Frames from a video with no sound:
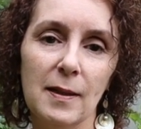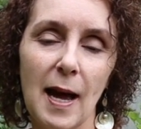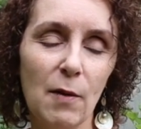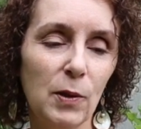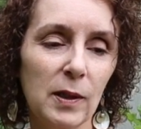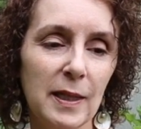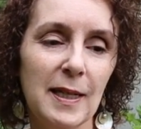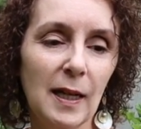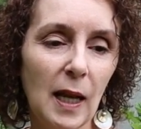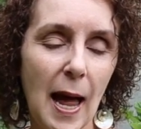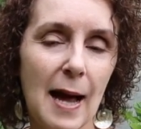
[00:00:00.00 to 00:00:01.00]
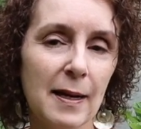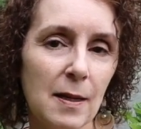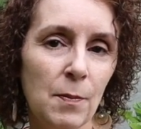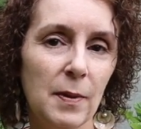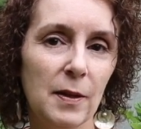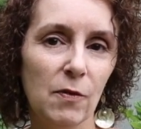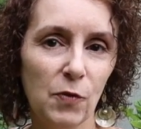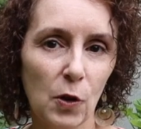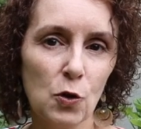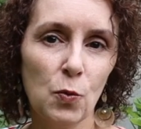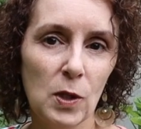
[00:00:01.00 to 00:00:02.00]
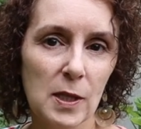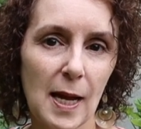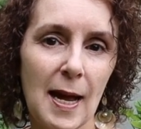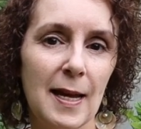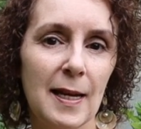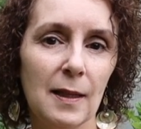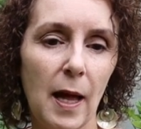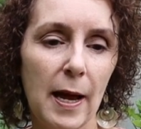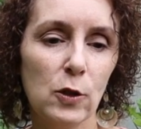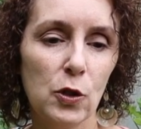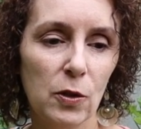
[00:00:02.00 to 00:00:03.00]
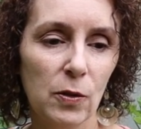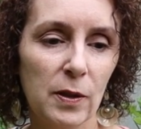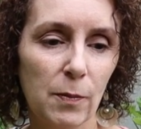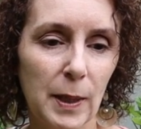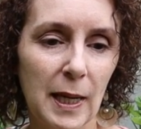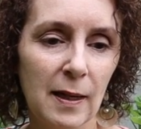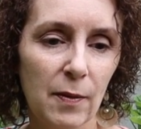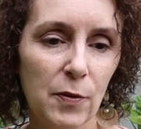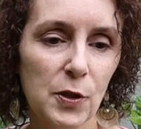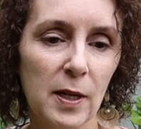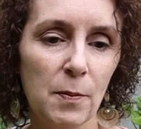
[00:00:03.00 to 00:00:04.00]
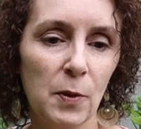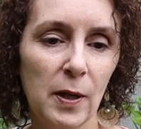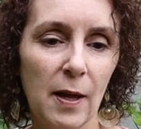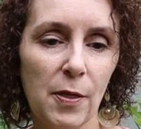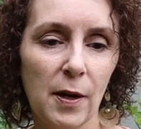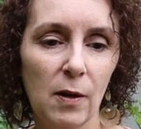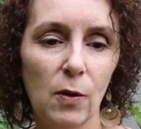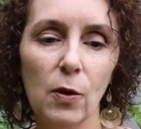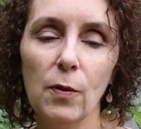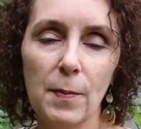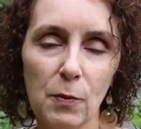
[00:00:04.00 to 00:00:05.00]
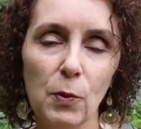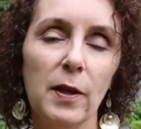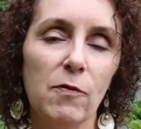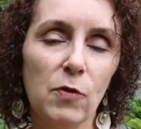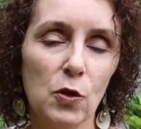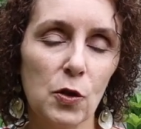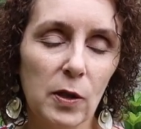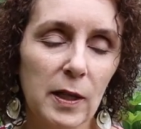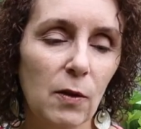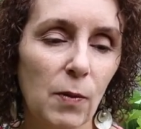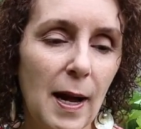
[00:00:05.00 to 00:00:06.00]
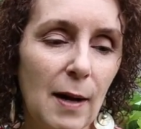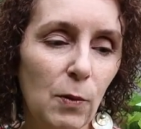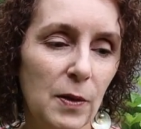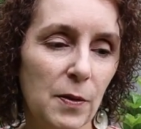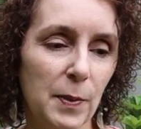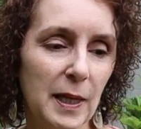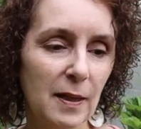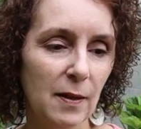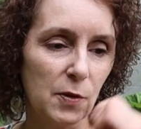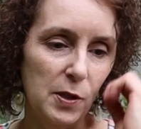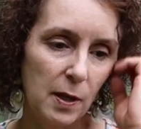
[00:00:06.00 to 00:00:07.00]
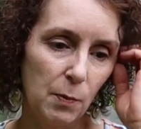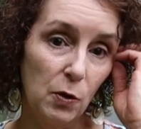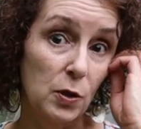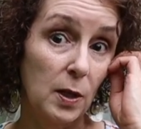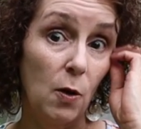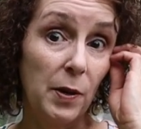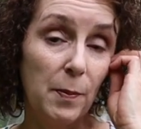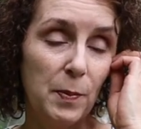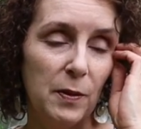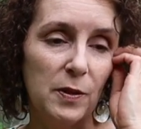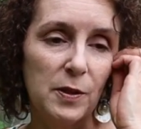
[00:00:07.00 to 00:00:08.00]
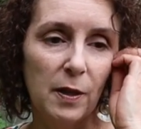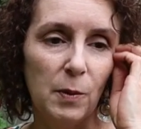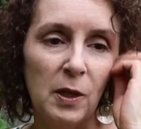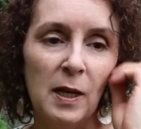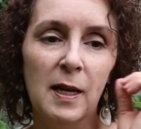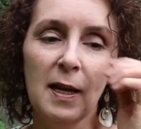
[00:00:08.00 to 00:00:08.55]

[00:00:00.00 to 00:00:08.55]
I really didn't like them. The first ones I ate last year in the beginning of the summer, and I thought, or I mean when they first started getting ripe, wasn't the beginning of the summer, it was on up in the summer,